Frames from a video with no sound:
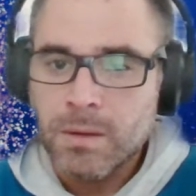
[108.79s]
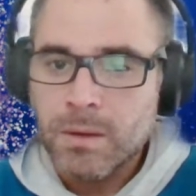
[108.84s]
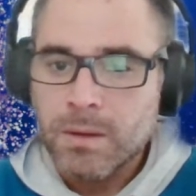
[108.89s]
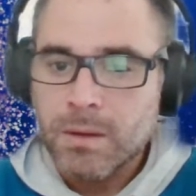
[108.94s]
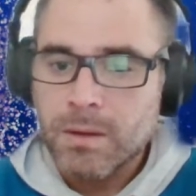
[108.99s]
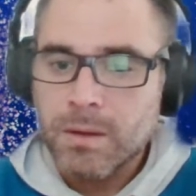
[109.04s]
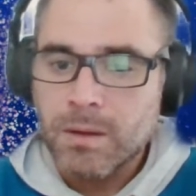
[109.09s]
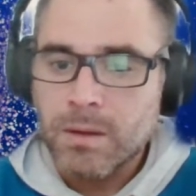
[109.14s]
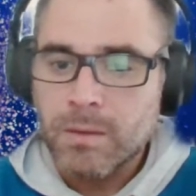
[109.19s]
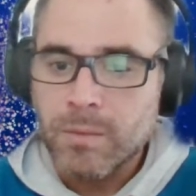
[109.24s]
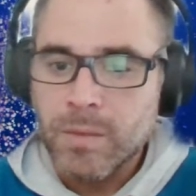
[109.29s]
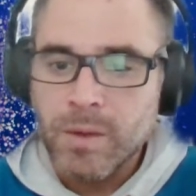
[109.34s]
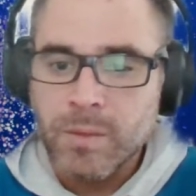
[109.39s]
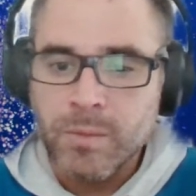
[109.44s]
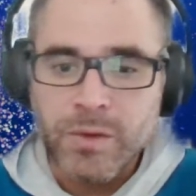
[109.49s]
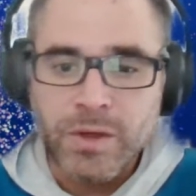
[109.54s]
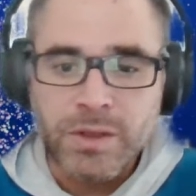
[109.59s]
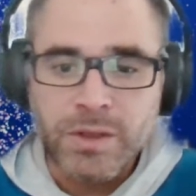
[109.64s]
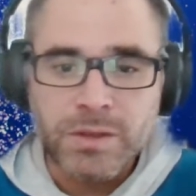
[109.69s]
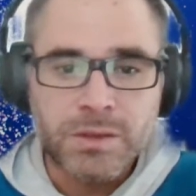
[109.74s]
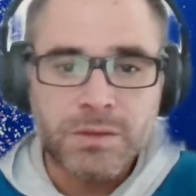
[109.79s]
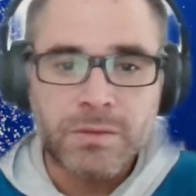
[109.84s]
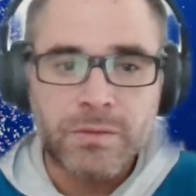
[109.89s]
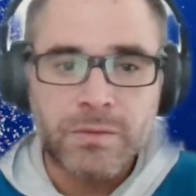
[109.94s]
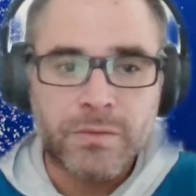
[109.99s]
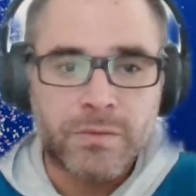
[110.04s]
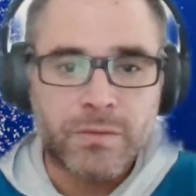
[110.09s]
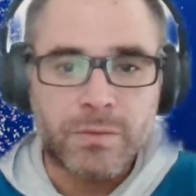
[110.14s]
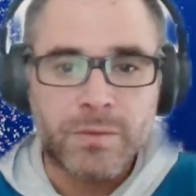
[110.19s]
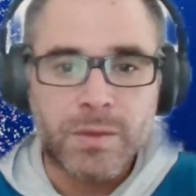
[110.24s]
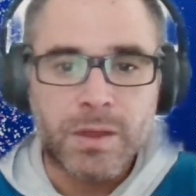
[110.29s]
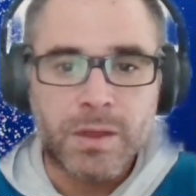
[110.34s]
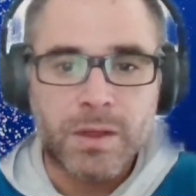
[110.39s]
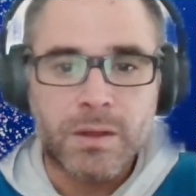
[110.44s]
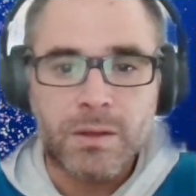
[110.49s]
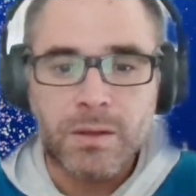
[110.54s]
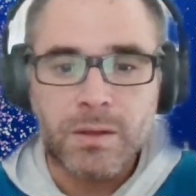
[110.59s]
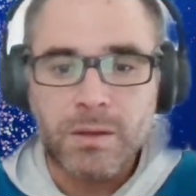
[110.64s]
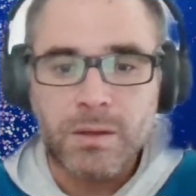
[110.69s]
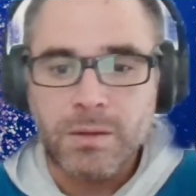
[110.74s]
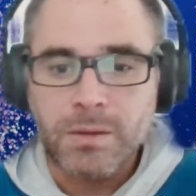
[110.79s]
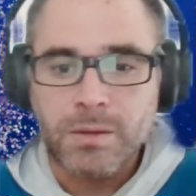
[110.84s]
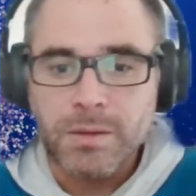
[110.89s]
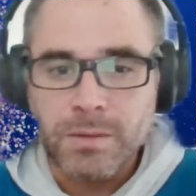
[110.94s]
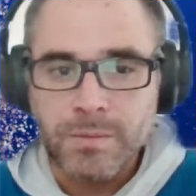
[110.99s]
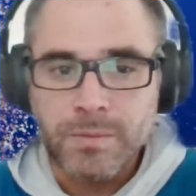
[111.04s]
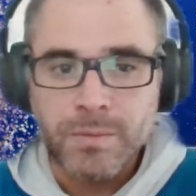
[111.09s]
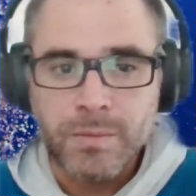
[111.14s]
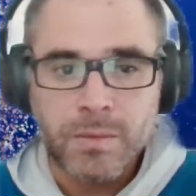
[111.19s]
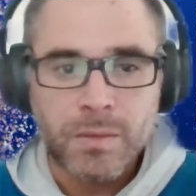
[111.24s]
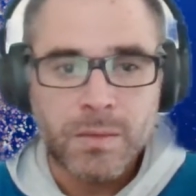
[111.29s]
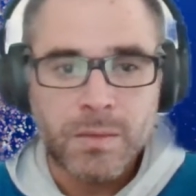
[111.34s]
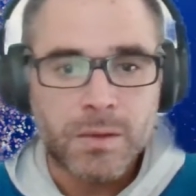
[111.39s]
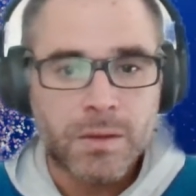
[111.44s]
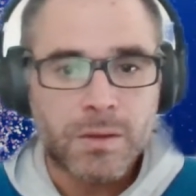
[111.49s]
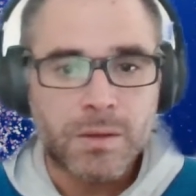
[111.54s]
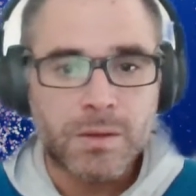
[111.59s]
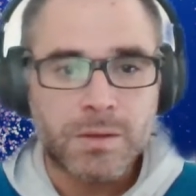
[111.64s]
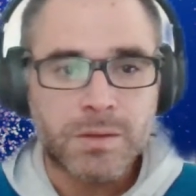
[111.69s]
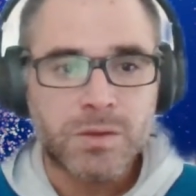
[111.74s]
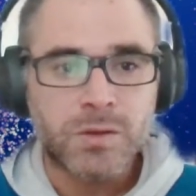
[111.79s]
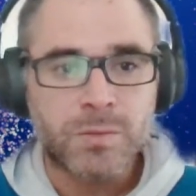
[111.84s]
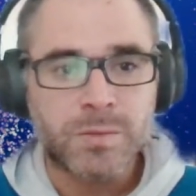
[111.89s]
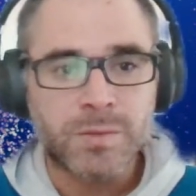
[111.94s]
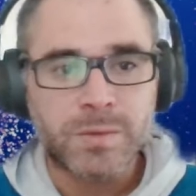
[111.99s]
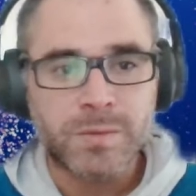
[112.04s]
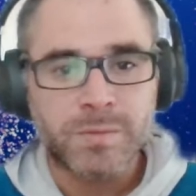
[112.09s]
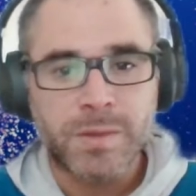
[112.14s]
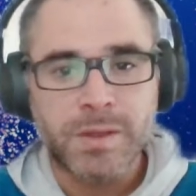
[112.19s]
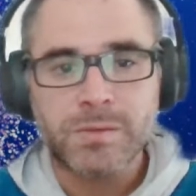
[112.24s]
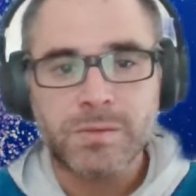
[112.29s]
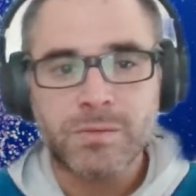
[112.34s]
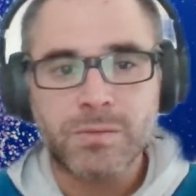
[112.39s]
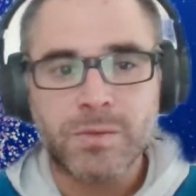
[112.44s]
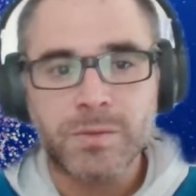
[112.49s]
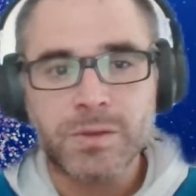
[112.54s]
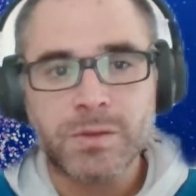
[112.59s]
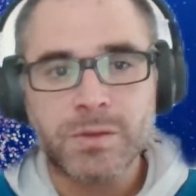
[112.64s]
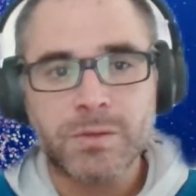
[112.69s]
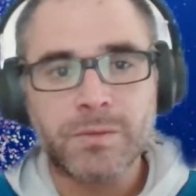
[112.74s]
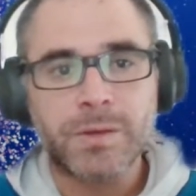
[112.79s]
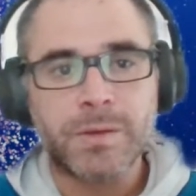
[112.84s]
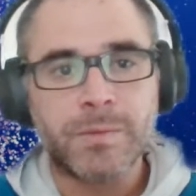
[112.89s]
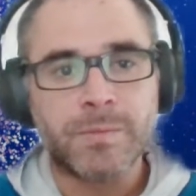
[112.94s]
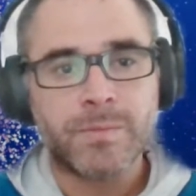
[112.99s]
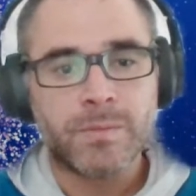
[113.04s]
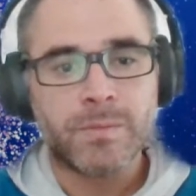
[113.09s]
main branch from the Subspace repository.